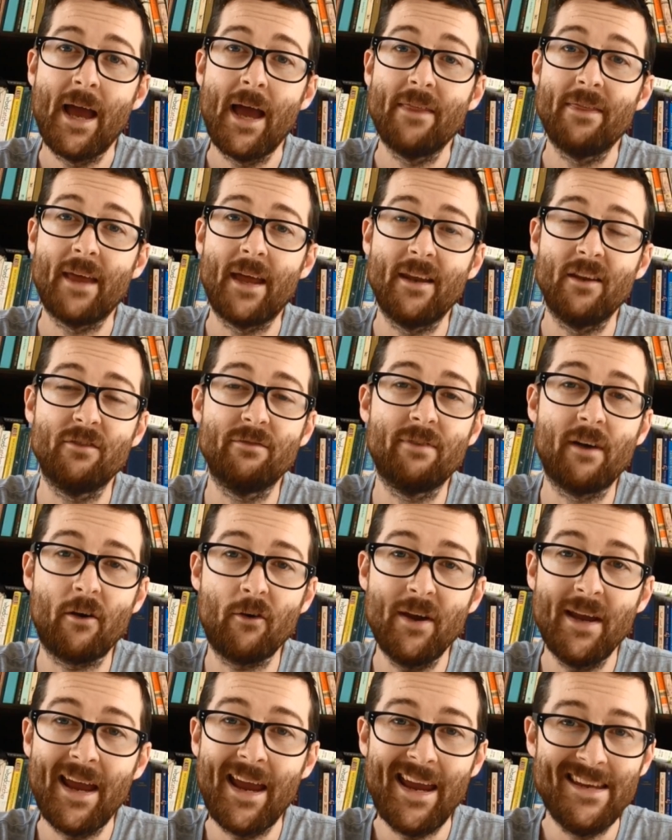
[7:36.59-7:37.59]
then it's
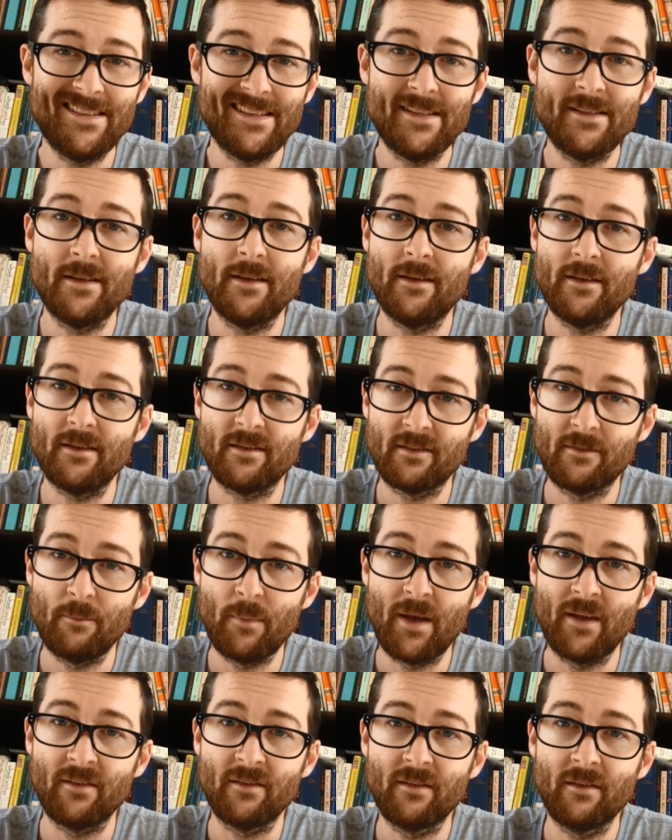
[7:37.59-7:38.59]
very easy to
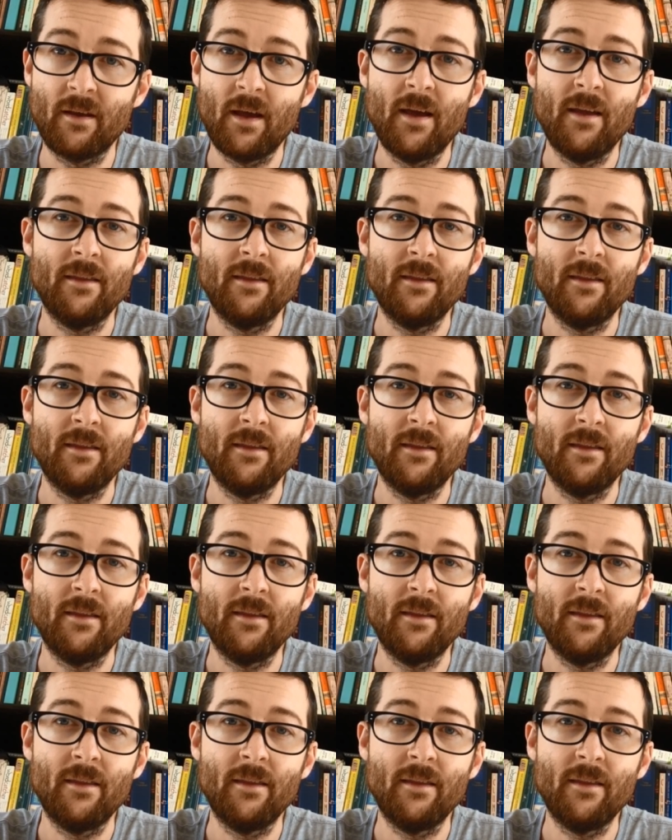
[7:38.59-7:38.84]
dismiss